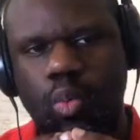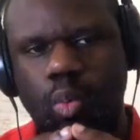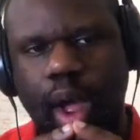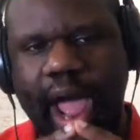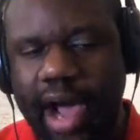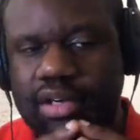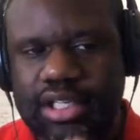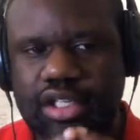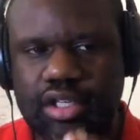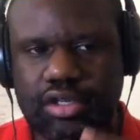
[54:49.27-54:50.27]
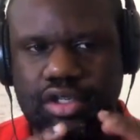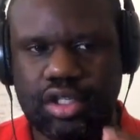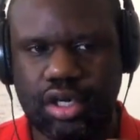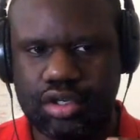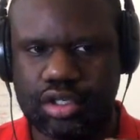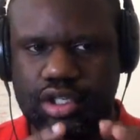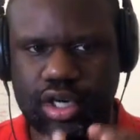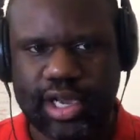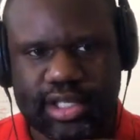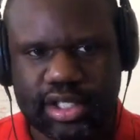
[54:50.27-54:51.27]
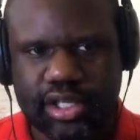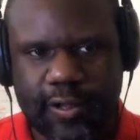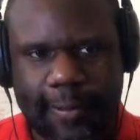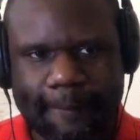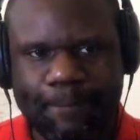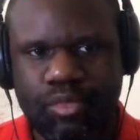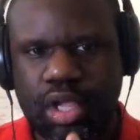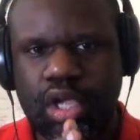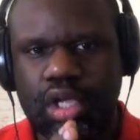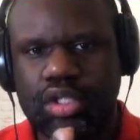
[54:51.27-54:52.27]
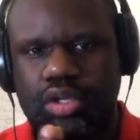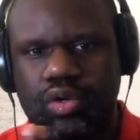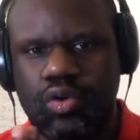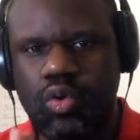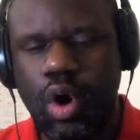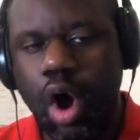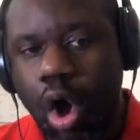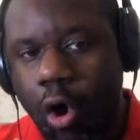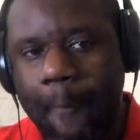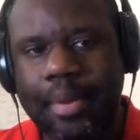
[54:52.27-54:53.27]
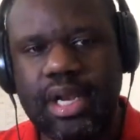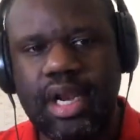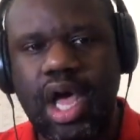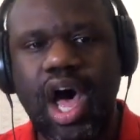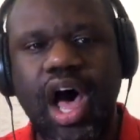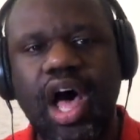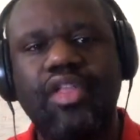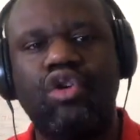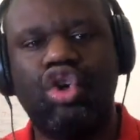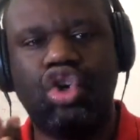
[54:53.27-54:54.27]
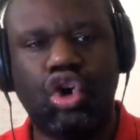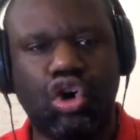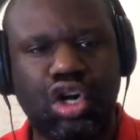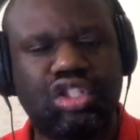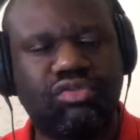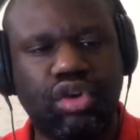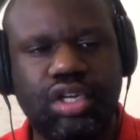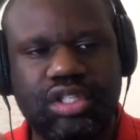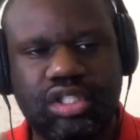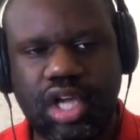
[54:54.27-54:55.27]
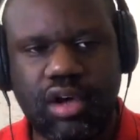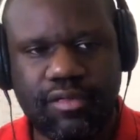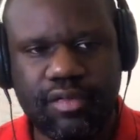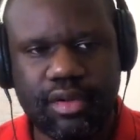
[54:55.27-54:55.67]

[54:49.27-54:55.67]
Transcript: how did you use those strengths to open other doors for yourself?